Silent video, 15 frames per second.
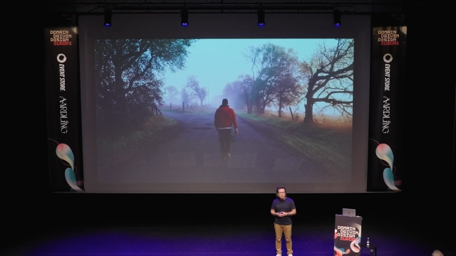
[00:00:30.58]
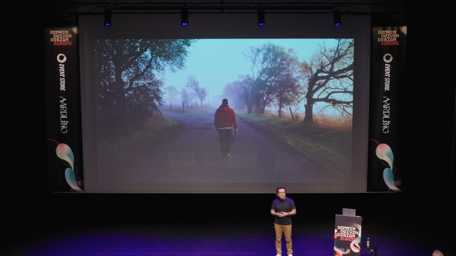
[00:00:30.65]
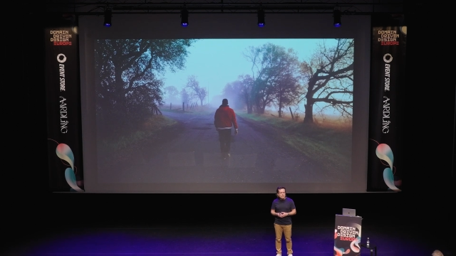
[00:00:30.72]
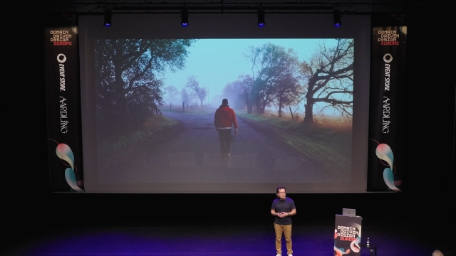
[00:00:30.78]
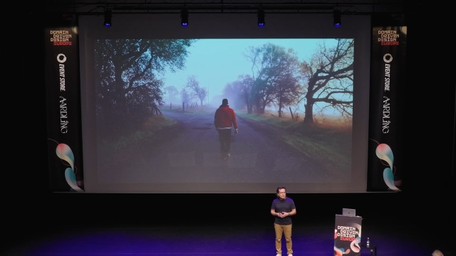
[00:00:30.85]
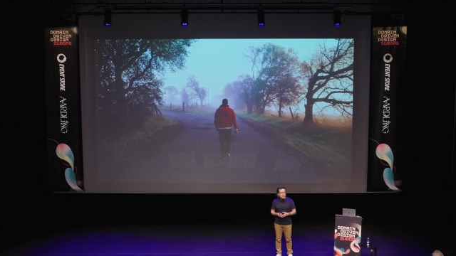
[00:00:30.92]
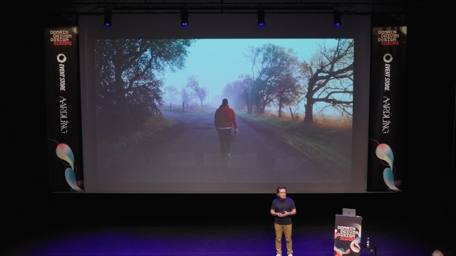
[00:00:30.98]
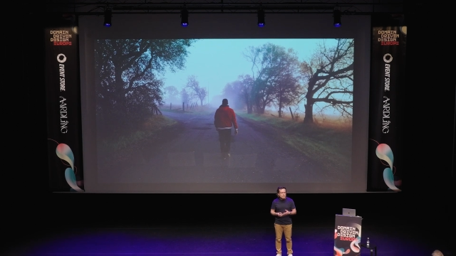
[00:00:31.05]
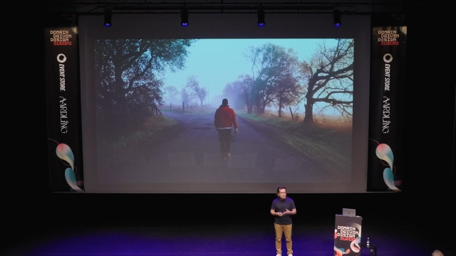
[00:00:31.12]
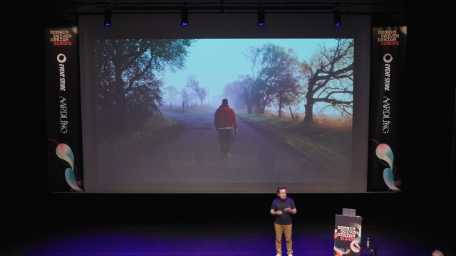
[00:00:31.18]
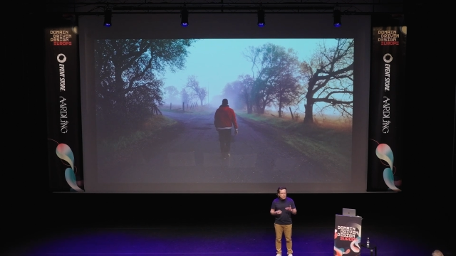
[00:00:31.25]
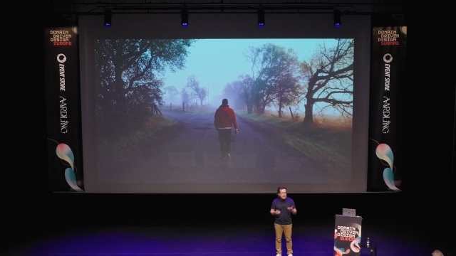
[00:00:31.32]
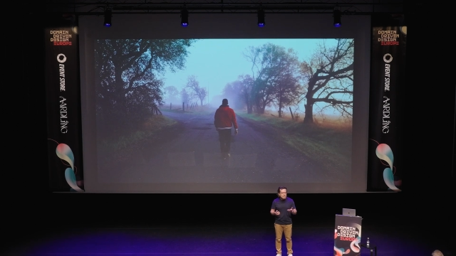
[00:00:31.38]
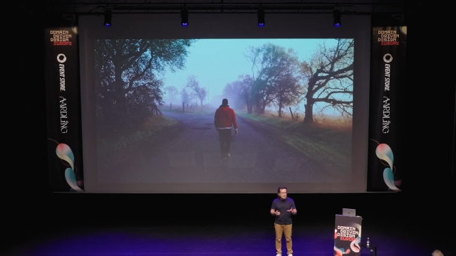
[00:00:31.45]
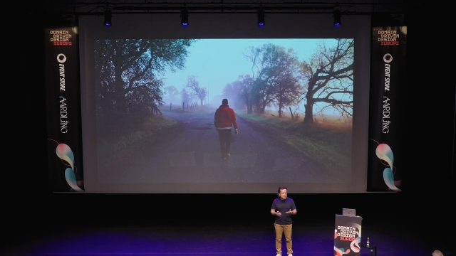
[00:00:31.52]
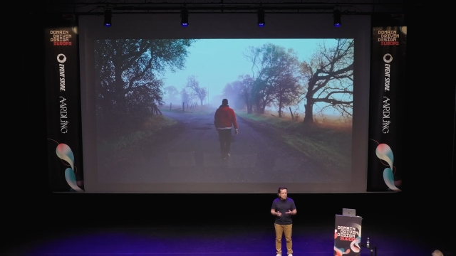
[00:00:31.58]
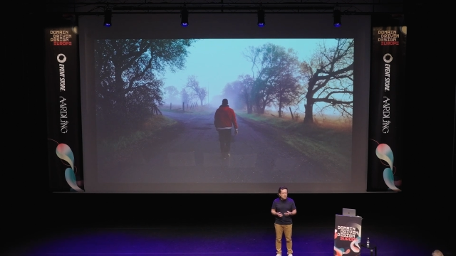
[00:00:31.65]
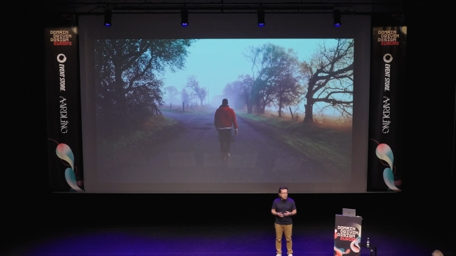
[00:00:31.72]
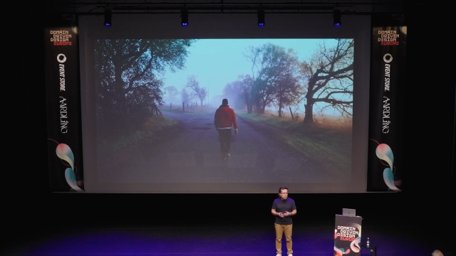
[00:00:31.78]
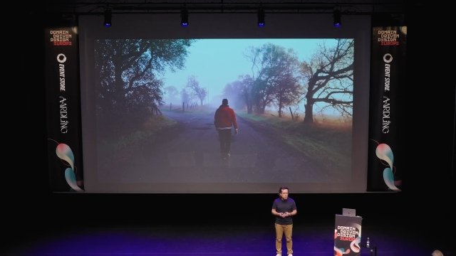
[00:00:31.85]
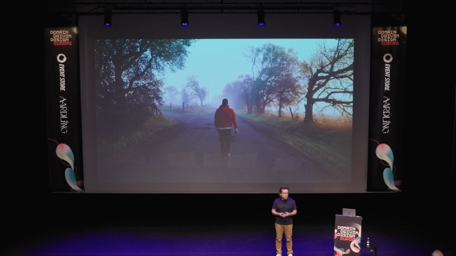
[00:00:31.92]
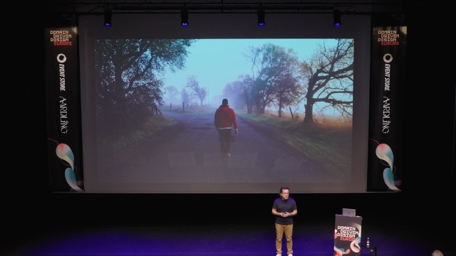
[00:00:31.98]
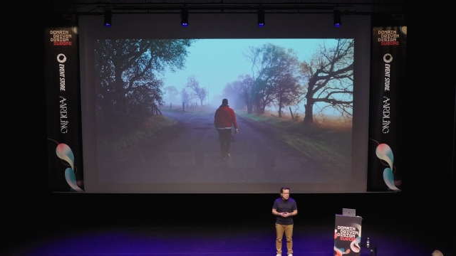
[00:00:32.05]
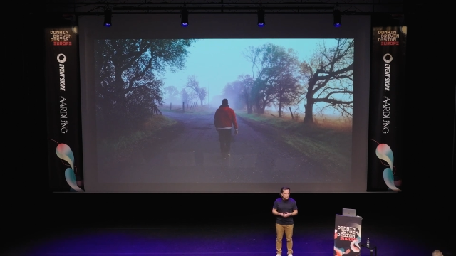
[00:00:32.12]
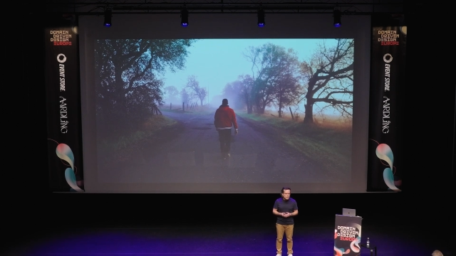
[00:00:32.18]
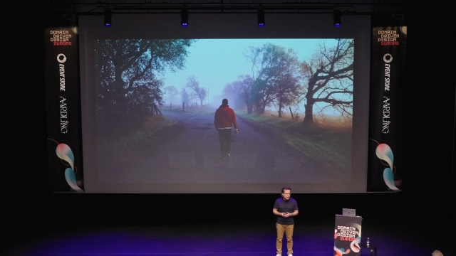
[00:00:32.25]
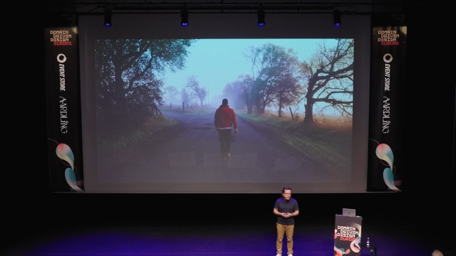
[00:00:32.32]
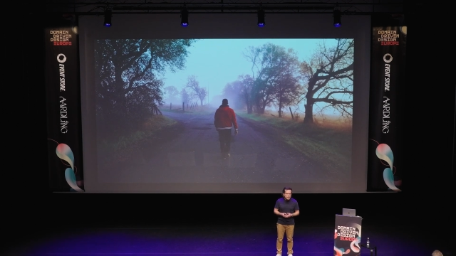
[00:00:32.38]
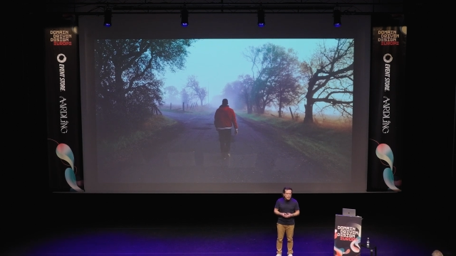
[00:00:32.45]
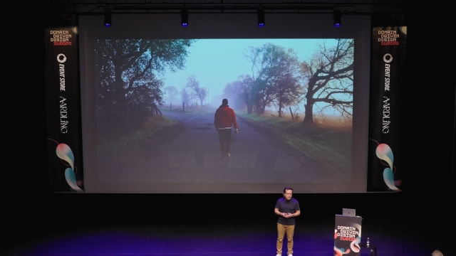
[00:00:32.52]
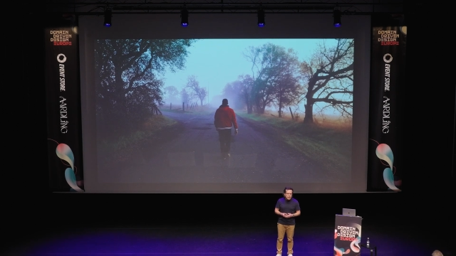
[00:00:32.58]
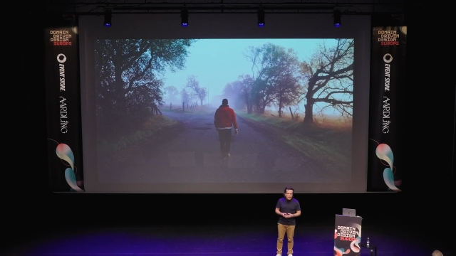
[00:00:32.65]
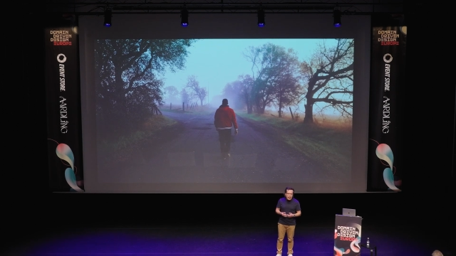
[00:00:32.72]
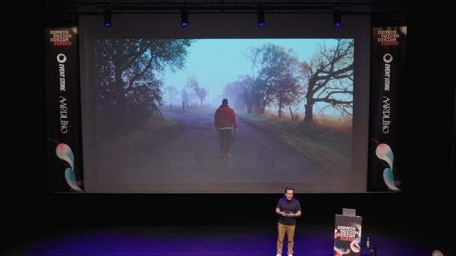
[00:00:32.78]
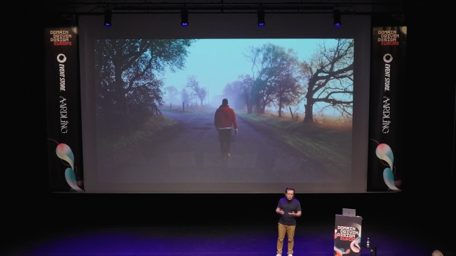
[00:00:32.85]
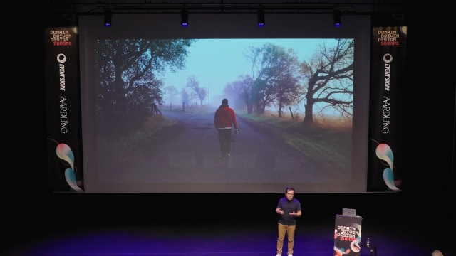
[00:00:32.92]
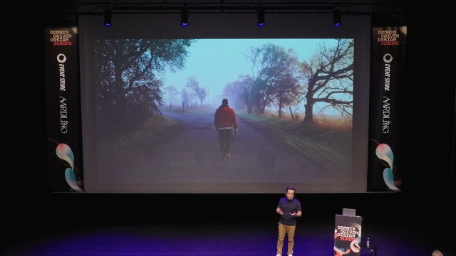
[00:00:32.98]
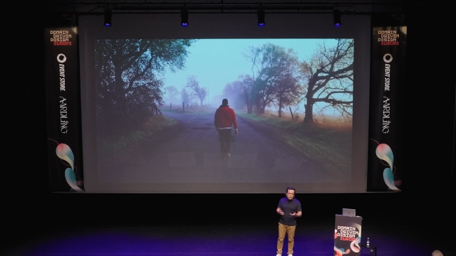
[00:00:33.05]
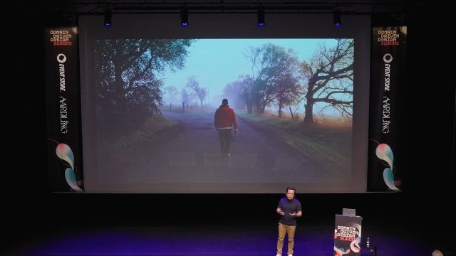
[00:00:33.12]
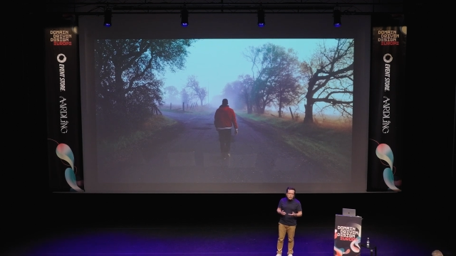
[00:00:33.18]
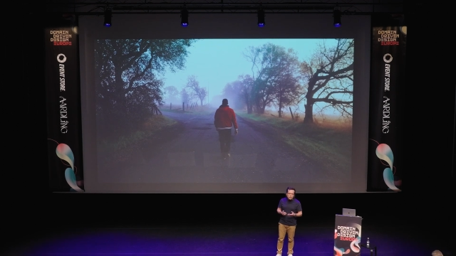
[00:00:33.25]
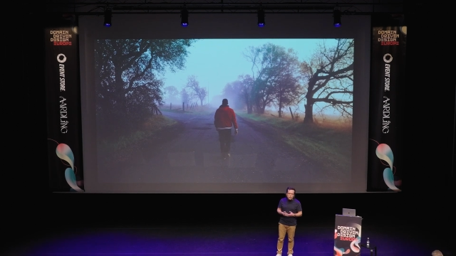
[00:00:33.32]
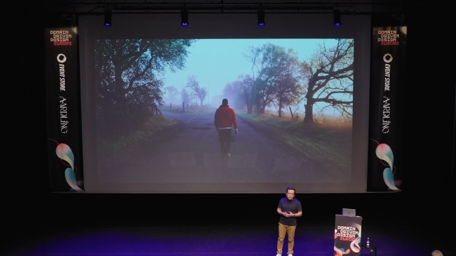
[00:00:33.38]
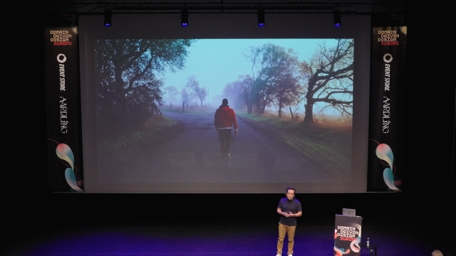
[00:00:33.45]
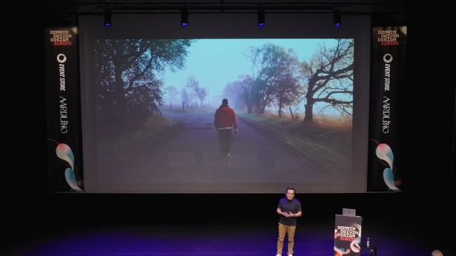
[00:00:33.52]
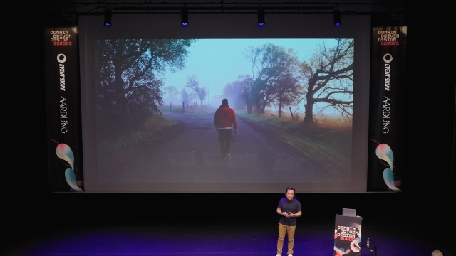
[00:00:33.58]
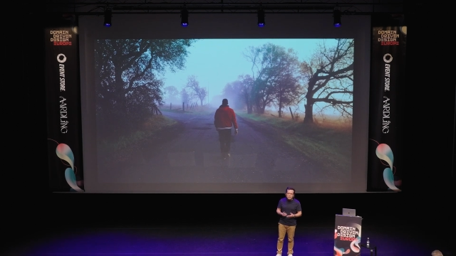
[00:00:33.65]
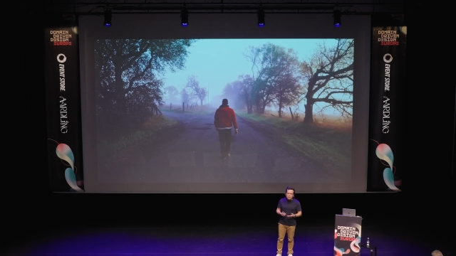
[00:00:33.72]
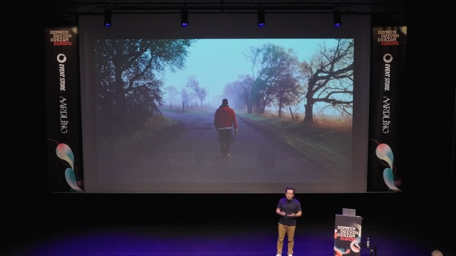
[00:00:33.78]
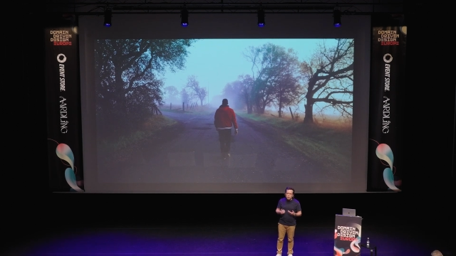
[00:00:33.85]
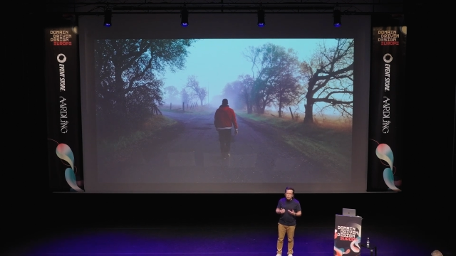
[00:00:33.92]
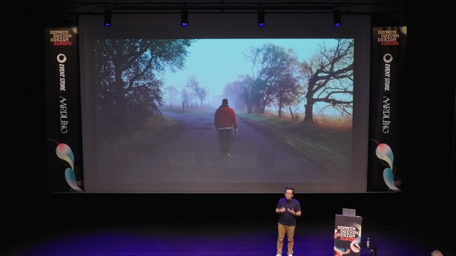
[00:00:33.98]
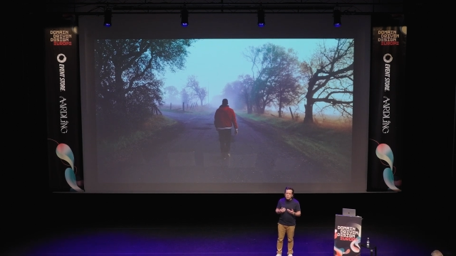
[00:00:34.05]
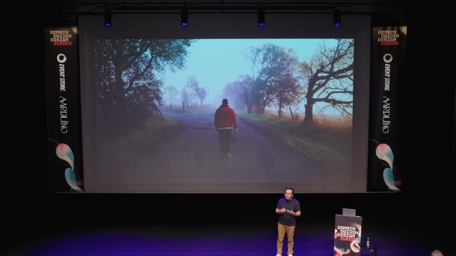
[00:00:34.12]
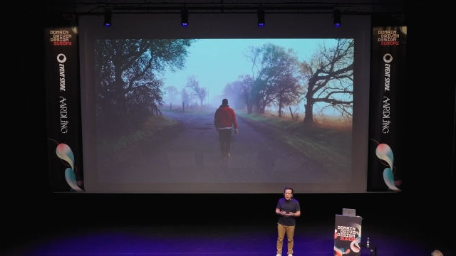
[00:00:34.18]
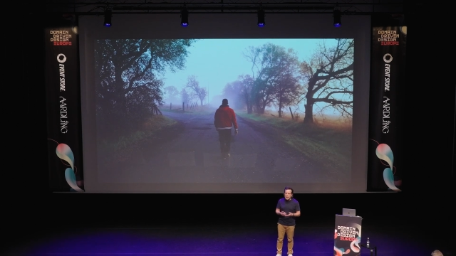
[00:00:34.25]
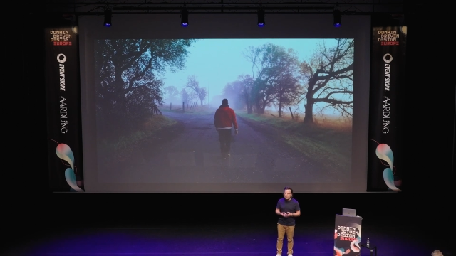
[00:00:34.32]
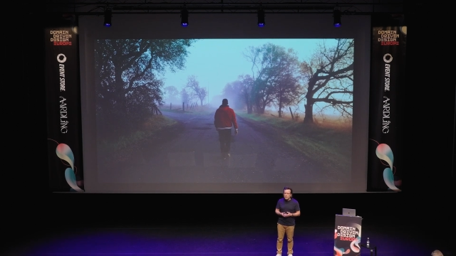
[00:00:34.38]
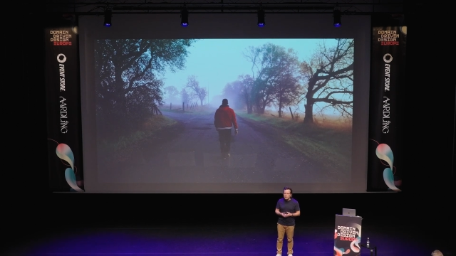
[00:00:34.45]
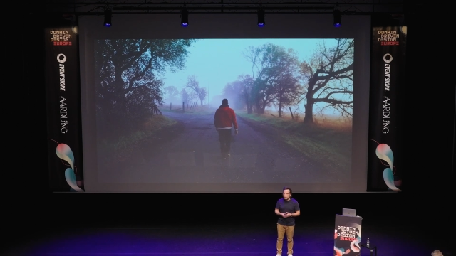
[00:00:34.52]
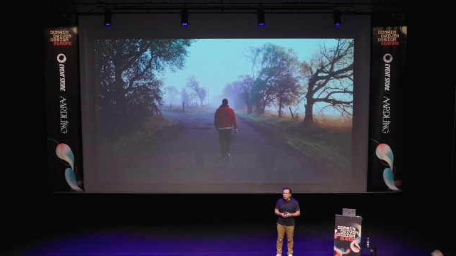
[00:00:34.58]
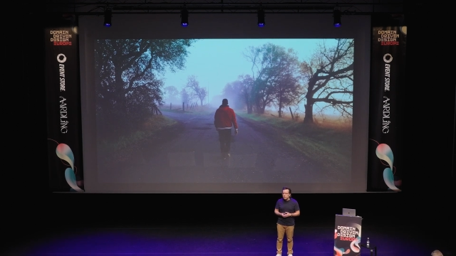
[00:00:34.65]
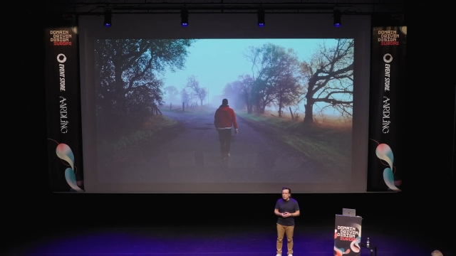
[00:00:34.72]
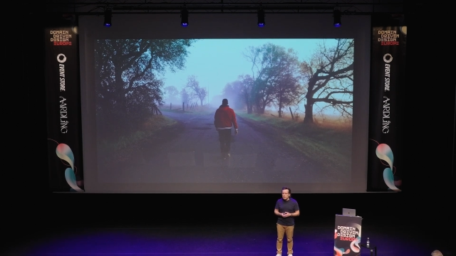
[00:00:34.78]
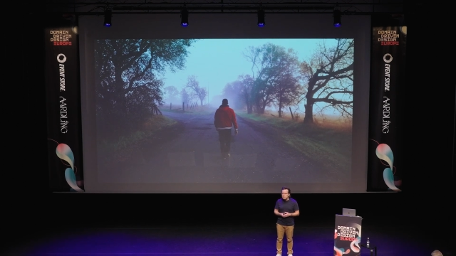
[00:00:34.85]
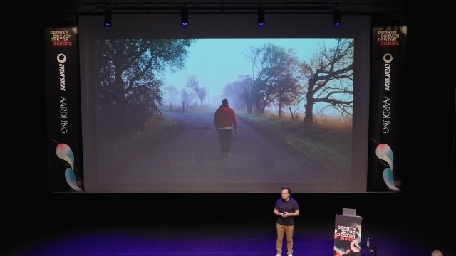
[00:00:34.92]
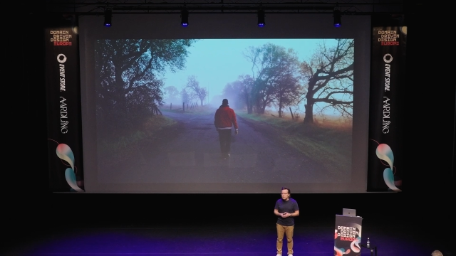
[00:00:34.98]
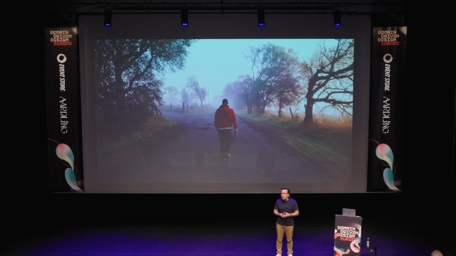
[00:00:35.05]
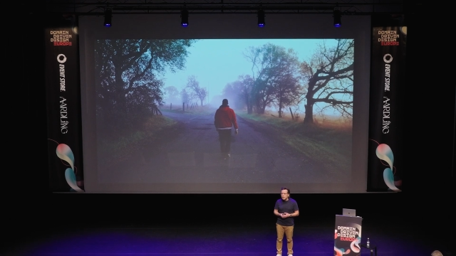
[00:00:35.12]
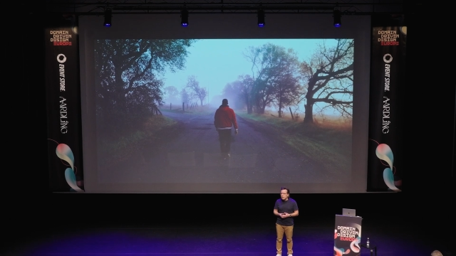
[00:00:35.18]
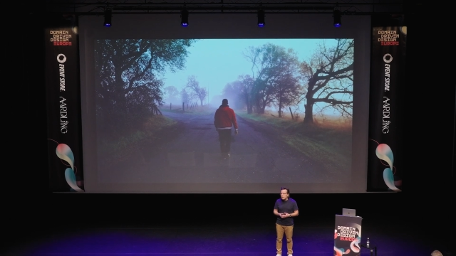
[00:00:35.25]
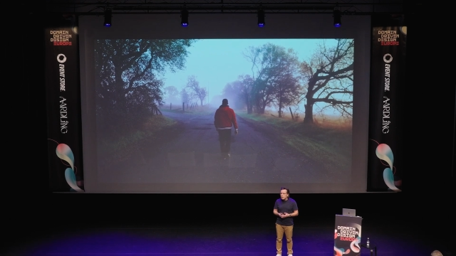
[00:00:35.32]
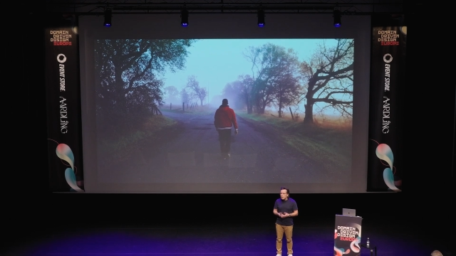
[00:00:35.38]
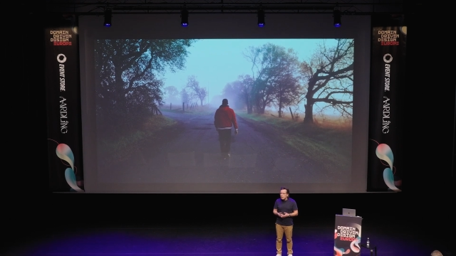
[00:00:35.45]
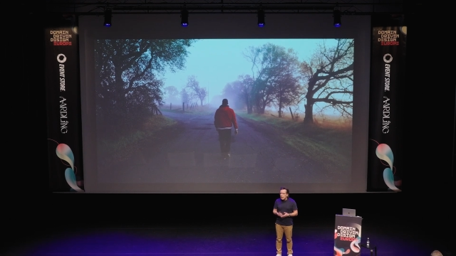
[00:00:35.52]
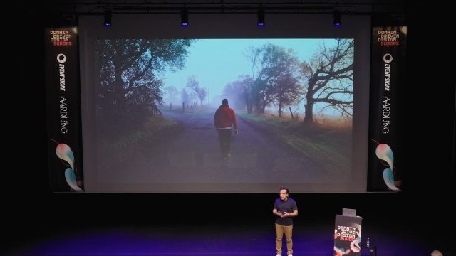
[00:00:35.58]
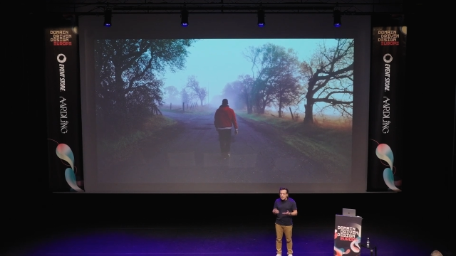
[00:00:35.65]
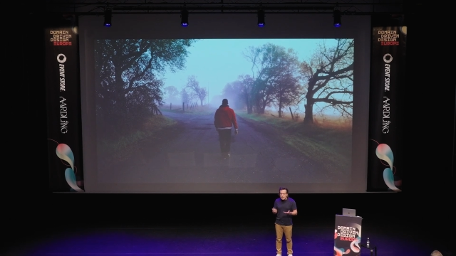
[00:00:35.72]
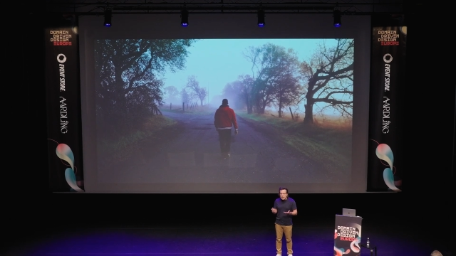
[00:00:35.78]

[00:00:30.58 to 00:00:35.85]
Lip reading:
[unreadable: no face in view]